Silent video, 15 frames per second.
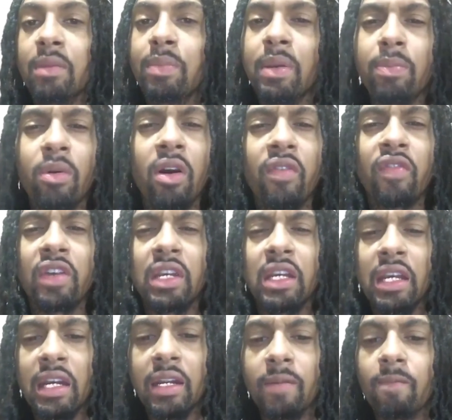people are
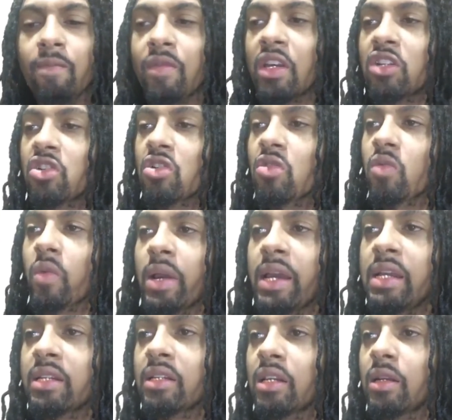forgetting that you're
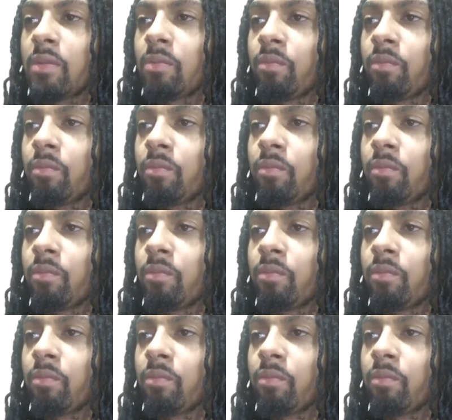raising